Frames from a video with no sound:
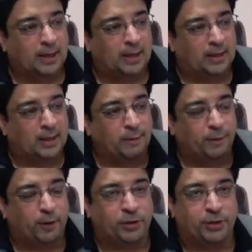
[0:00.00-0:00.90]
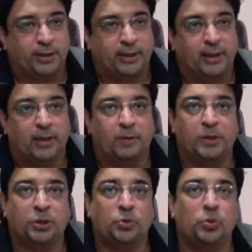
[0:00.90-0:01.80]
And unfortunately,
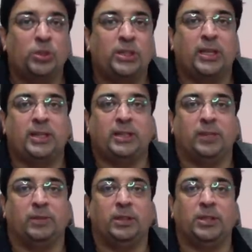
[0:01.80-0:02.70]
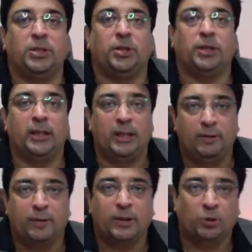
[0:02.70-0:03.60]
our school system does not
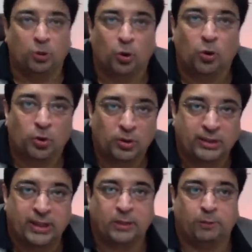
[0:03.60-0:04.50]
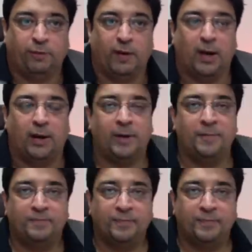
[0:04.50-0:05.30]
even go this far.